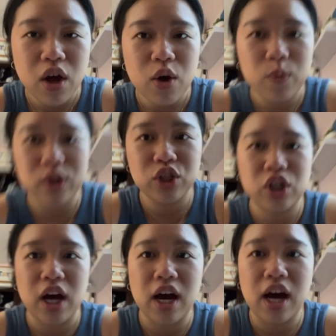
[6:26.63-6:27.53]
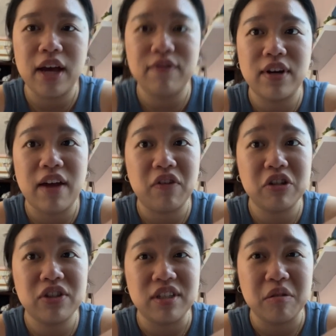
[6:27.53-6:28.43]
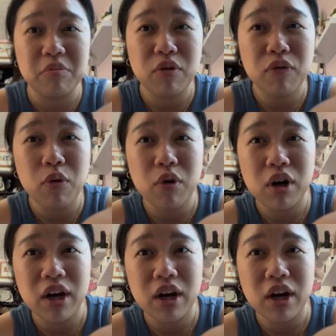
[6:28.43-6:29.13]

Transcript: which I've never seen before,